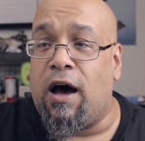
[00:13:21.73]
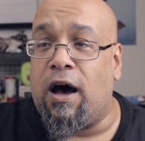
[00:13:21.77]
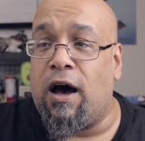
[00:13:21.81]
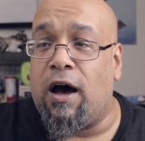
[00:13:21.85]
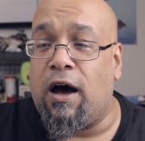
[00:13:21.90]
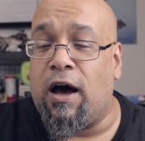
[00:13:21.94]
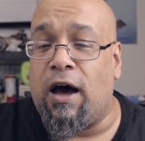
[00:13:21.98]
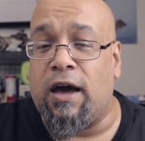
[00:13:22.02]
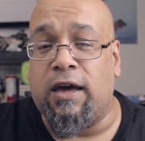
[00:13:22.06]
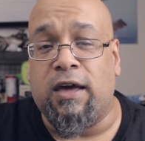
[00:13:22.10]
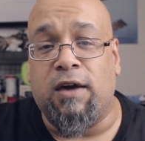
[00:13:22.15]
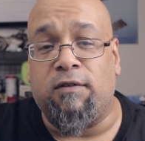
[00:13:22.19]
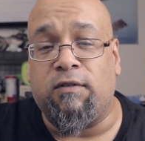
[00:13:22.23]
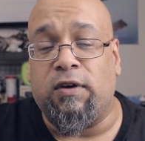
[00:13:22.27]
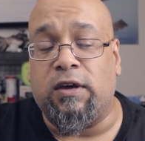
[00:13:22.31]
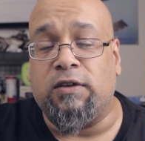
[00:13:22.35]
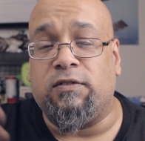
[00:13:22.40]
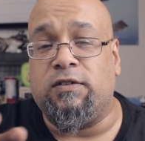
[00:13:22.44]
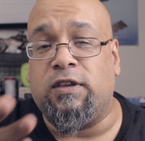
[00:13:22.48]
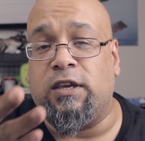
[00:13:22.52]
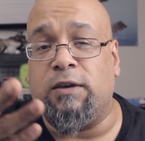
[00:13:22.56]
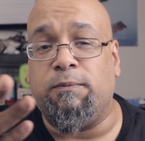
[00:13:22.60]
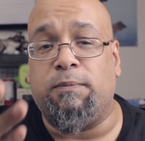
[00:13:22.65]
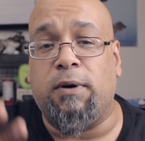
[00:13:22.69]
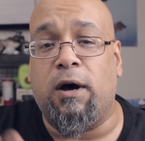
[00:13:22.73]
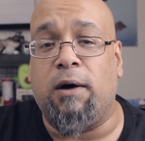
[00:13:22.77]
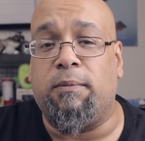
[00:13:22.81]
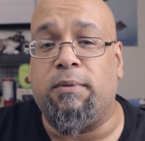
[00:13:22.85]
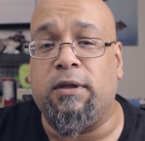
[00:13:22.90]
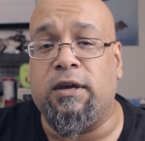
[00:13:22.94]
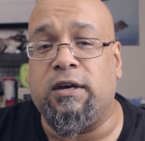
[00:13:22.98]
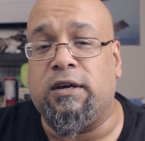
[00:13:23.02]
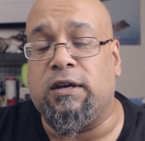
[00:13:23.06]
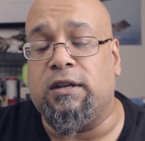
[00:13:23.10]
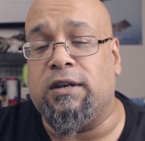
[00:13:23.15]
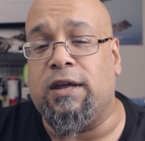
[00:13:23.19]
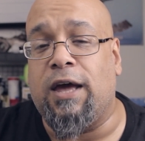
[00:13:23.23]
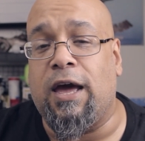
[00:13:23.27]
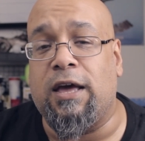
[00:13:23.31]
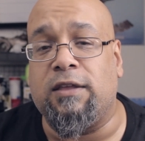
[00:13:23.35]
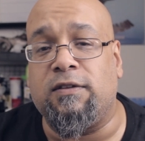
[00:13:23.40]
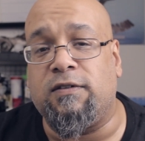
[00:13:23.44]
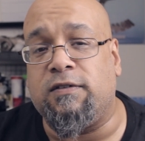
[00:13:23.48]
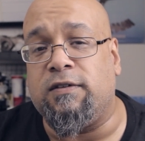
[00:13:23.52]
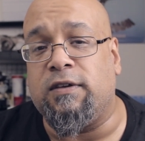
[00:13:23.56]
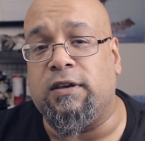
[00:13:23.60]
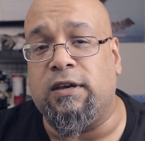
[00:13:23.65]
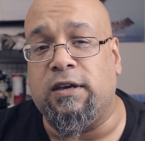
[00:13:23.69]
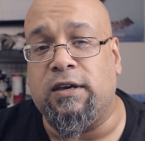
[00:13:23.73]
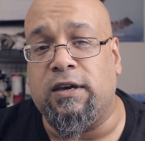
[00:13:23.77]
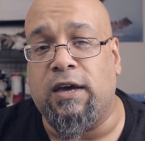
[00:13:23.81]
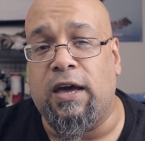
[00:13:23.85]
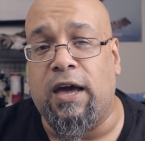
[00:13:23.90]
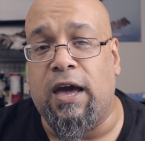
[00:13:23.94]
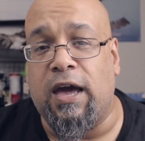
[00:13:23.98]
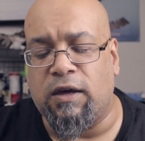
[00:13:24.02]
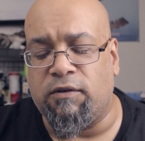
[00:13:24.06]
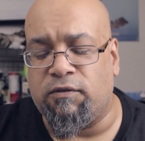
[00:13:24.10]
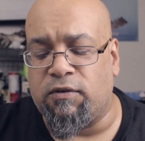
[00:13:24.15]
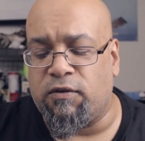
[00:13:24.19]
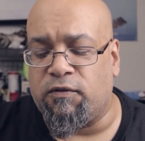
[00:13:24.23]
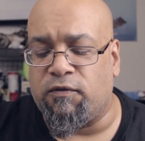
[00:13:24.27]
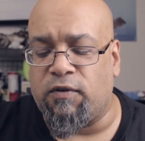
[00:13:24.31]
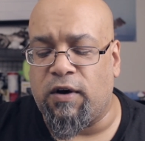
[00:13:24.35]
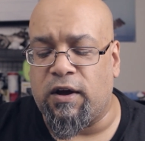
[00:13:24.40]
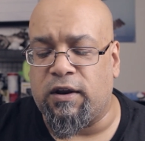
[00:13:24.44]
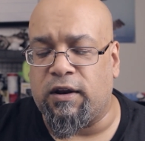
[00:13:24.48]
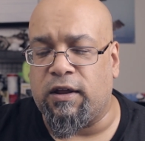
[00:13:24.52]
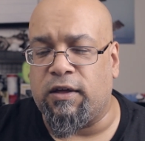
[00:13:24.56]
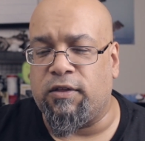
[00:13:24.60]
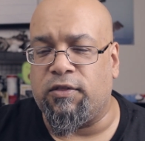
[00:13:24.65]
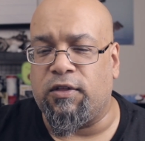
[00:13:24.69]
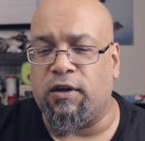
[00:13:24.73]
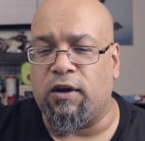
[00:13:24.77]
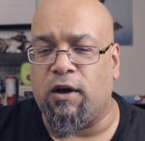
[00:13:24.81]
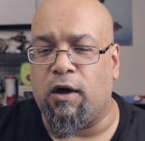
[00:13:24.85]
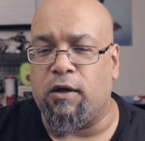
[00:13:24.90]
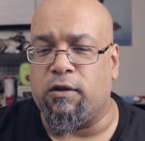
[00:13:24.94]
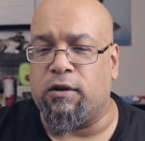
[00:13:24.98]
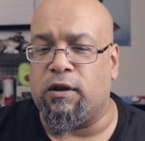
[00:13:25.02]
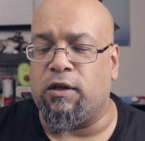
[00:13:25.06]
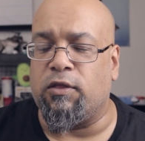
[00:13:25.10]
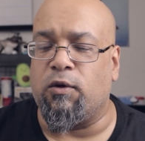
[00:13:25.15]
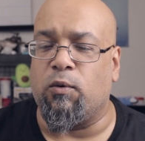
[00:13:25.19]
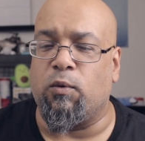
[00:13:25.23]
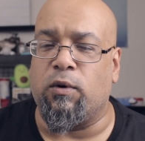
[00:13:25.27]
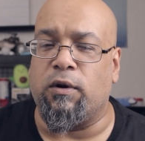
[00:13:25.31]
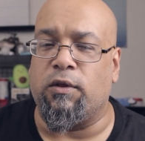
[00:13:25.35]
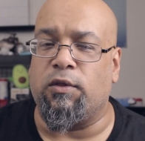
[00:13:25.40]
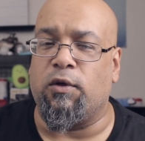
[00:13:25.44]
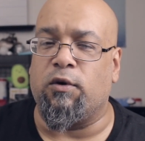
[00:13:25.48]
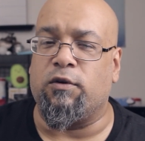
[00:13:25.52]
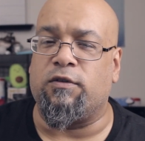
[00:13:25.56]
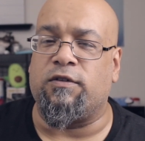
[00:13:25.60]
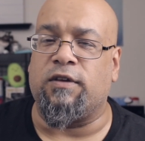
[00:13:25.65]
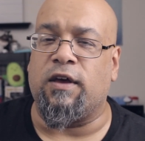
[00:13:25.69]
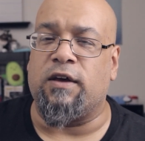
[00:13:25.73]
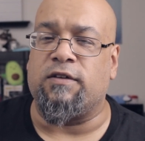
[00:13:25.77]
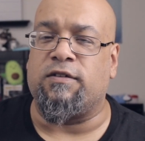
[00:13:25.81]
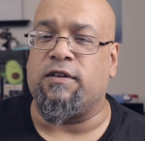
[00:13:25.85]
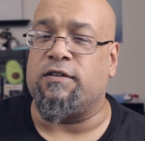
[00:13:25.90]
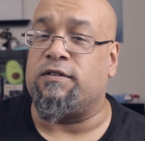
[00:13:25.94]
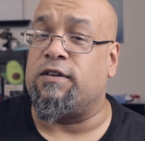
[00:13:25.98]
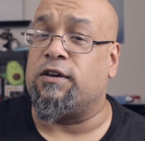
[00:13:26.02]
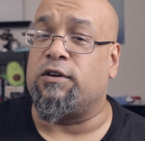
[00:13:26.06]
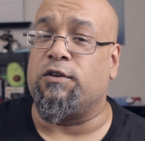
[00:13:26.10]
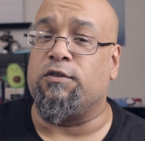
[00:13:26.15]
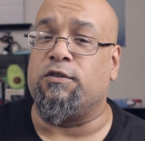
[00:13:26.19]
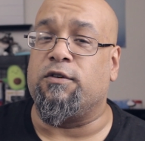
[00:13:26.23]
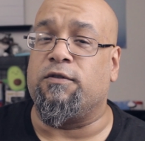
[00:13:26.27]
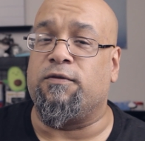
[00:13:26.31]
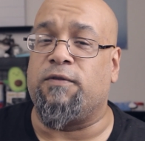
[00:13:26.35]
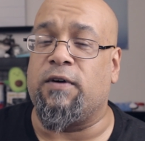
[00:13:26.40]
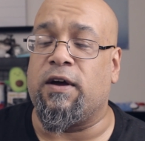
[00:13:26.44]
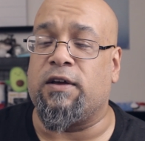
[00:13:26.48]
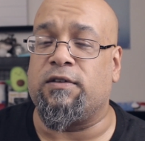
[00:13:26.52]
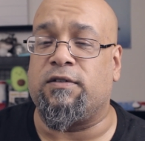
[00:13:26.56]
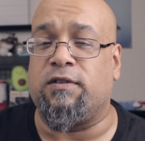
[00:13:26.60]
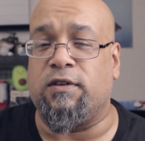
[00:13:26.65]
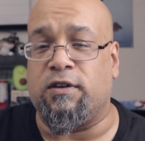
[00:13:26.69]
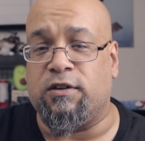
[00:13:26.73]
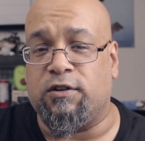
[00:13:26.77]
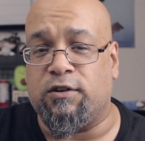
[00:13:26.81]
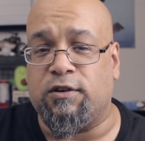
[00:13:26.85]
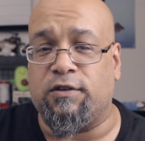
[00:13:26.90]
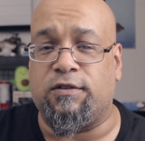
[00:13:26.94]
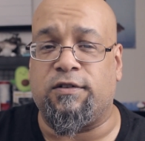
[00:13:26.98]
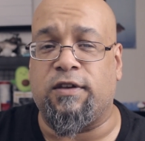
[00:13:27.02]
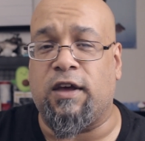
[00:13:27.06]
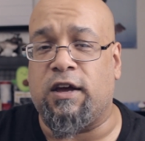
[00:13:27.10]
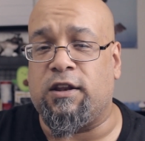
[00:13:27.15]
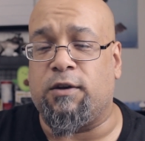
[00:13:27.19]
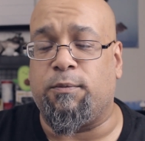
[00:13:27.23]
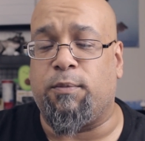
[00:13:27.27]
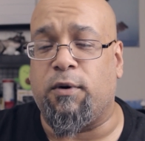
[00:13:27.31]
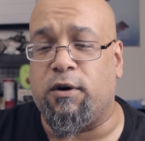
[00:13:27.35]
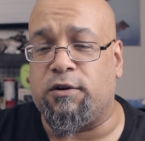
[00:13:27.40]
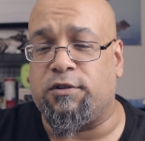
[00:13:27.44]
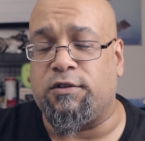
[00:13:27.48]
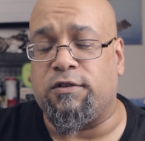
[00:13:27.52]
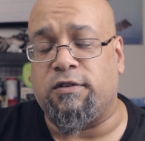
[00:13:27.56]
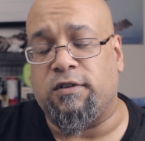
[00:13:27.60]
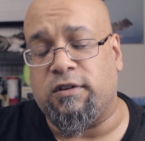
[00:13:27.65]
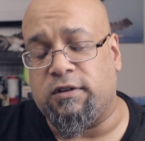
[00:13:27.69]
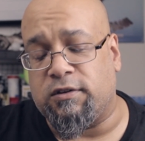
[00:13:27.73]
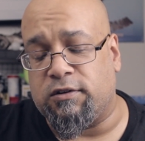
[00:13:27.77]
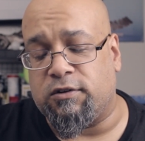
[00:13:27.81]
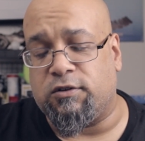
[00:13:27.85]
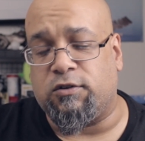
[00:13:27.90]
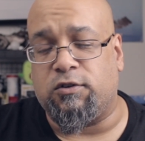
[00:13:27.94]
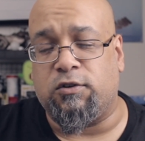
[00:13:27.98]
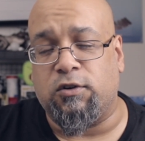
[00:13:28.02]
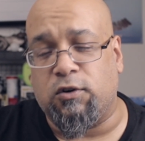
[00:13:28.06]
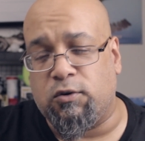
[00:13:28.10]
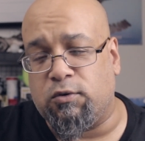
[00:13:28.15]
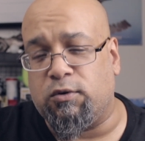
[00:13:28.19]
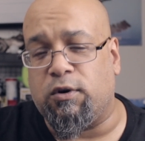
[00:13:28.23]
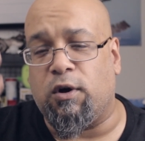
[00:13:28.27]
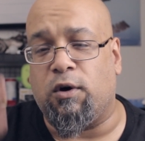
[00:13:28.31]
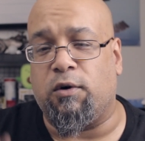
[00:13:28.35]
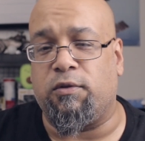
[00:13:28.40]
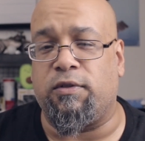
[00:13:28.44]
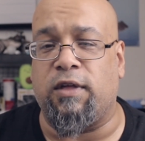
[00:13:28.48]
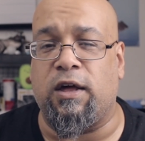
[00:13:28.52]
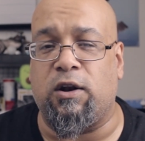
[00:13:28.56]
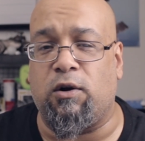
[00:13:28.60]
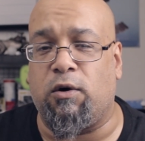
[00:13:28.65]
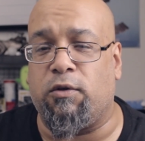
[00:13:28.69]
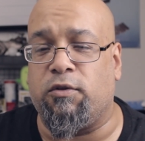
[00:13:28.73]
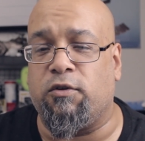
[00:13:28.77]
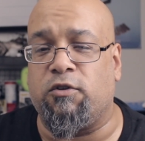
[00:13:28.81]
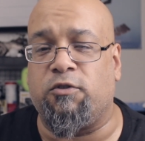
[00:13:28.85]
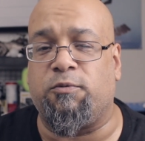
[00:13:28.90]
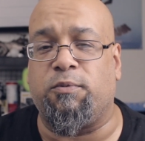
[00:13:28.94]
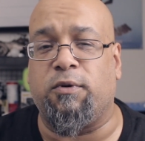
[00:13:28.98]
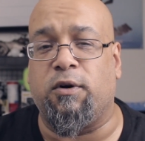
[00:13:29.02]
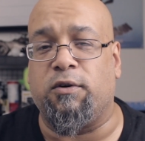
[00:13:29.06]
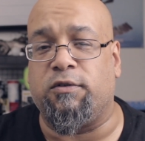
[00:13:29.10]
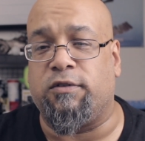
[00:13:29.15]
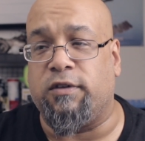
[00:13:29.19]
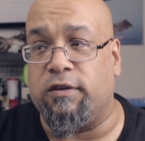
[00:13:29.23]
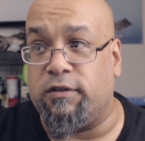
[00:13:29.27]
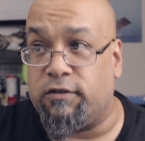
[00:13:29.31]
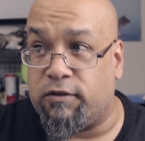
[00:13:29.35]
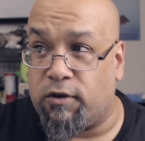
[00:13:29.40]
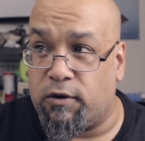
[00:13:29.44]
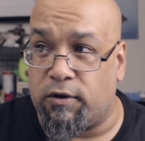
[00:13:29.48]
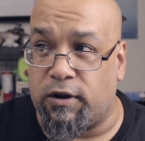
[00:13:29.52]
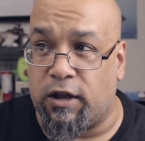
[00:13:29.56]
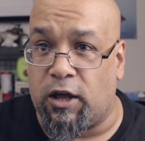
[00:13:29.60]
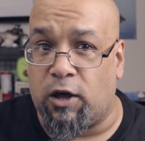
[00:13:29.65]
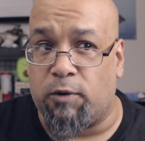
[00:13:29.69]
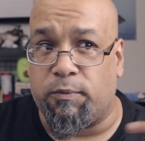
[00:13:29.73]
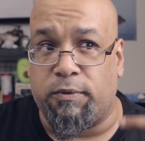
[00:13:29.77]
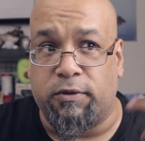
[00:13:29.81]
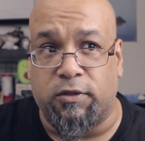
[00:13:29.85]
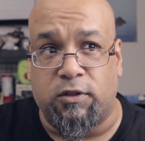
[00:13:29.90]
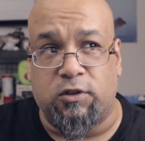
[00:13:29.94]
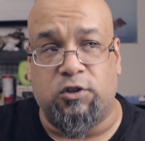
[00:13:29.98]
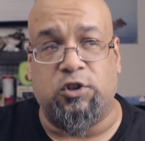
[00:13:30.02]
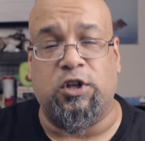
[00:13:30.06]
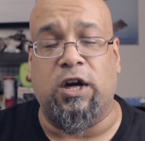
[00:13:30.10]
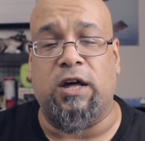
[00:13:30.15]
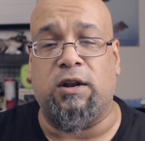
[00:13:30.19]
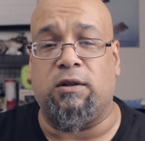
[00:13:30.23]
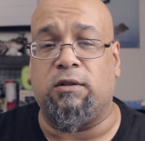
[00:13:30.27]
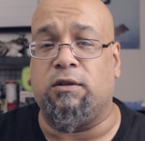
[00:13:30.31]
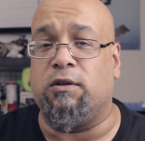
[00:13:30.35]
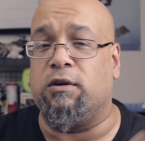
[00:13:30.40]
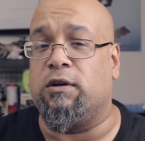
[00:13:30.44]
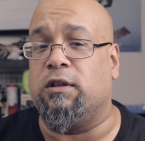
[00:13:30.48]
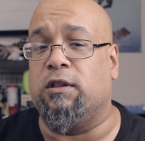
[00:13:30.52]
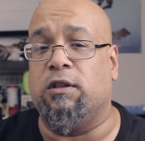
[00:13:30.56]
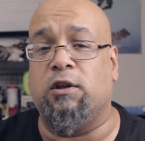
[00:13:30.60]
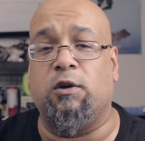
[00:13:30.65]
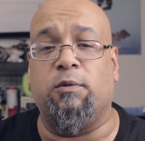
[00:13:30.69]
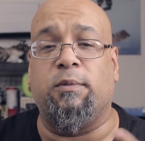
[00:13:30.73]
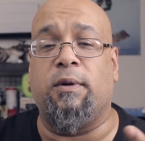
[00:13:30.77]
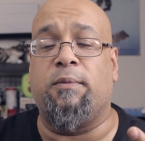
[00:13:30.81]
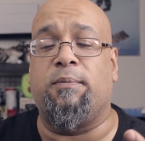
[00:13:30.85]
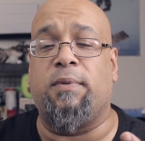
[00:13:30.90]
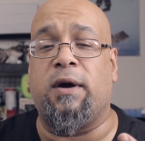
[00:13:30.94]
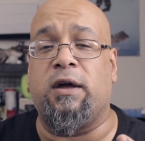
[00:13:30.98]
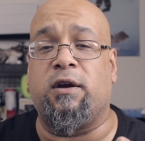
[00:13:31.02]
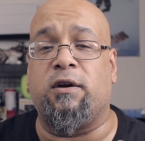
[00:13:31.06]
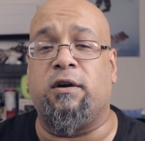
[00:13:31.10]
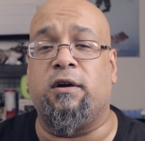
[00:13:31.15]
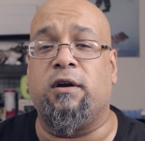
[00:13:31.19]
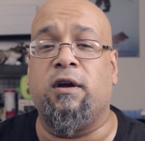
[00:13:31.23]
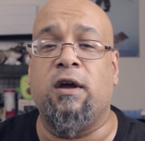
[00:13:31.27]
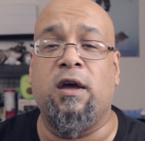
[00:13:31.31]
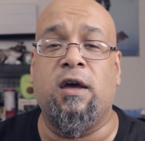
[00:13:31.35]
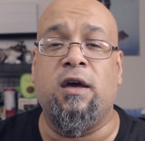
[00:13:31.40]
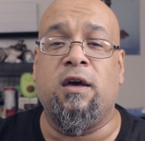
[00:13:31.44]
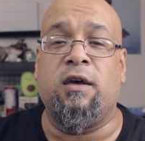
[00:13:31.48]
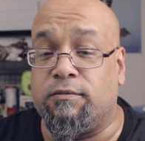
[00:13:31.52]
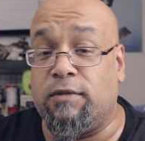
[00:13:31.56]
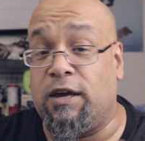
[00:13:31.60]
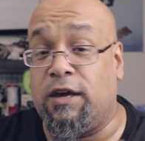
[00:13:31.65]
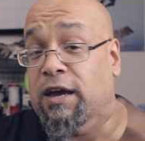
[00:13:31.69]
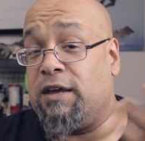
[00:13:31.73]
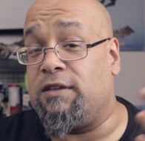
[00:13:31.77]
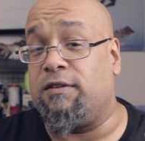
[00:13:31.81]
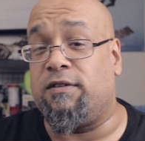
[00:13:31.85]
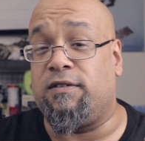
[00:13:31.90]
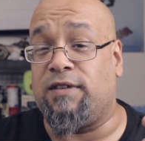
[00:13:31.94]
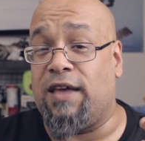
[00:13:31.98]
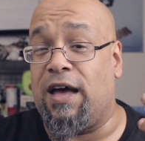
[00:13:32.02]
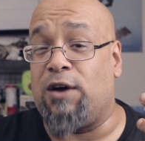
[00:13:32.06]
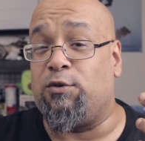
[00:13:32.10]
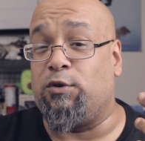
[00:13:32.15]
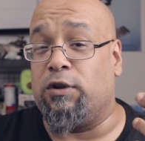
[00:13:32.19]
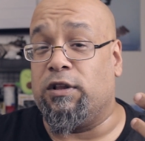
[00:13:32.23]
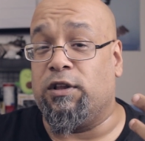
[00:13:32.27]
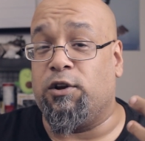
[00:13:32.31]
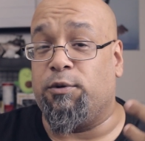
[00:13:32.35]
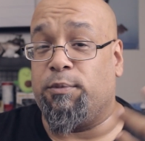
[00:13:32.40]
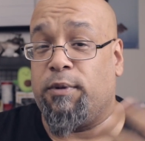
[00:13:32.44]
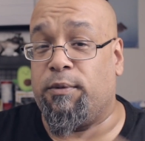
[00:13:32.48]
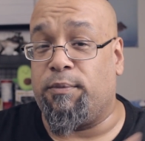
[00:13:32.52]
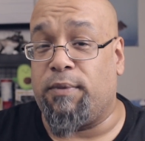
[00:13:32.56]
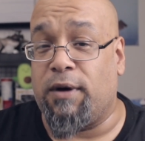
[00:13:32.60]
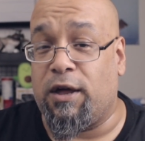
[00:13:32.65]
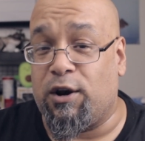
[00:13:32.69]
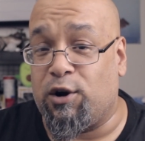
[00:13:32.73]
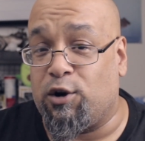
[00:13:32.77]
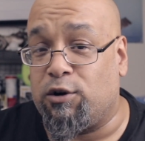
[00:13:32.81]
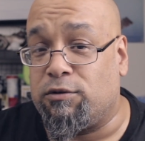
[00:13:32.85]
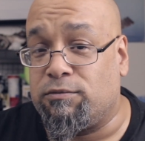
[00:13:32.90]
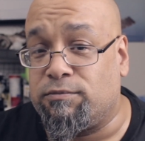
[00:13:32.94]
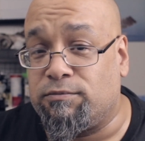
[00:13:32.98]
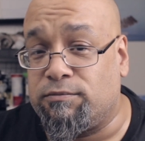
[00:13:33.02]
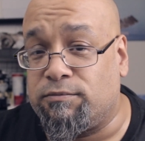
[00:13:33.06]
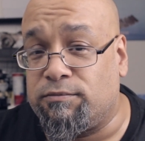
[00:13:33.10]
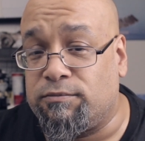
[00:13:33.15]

I have a TeePublic and Etsy. If you find anything on either one of those sites that tickles your fancy and you decide to purchase it, do know that all those proceeds go to helping this channel look a little bit better and sound a little bit better.